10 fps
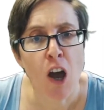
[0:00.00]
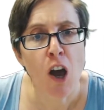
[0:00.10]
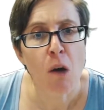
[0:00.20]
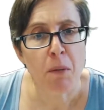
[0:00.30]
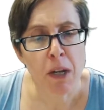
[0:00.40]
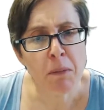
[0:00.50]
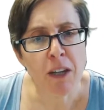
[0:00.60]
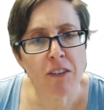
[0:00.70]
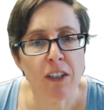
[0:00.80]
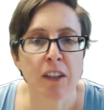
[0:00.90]
But I'm
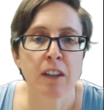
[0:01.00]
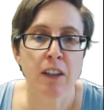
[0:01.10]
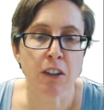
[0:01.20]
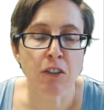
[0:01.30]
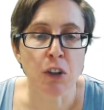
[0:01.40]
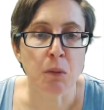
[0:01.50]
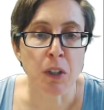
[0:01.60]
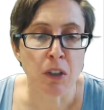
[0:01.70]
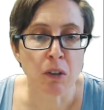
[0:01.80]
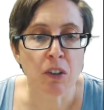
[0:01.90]
guessing that's not what
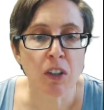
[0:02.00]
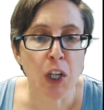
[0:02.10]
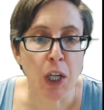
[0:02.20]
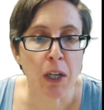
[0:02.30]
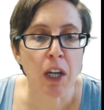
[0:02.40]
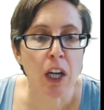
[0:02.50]
you see.